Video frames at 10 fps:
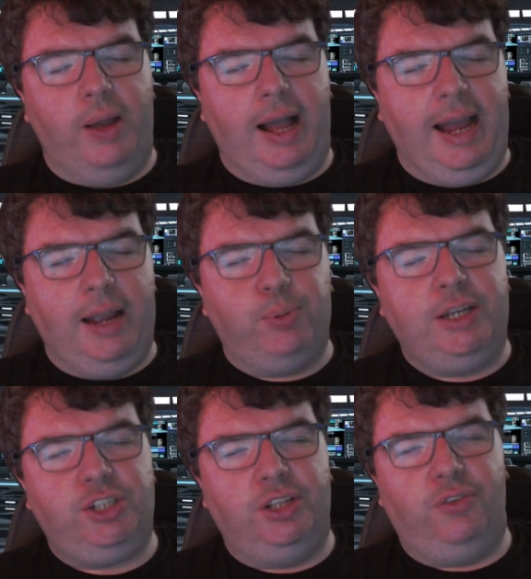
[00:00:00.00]
I
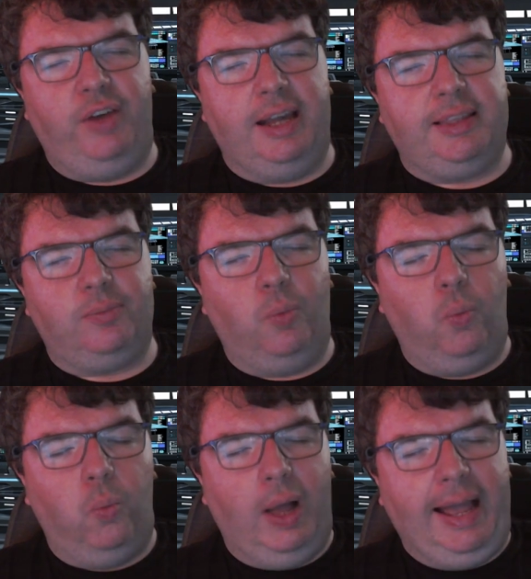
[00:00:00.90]
appreciate the fact that
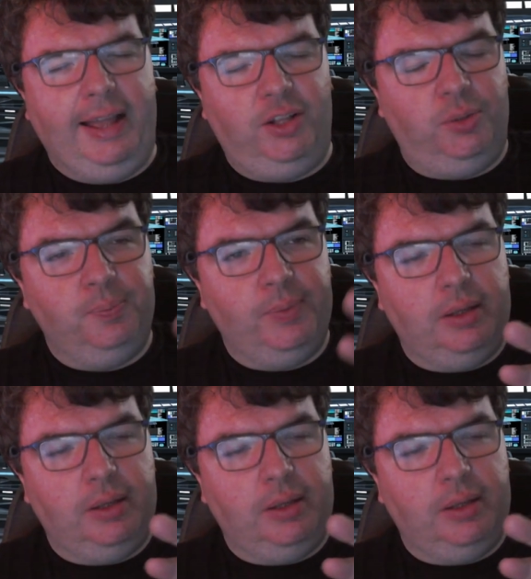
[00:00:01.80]
while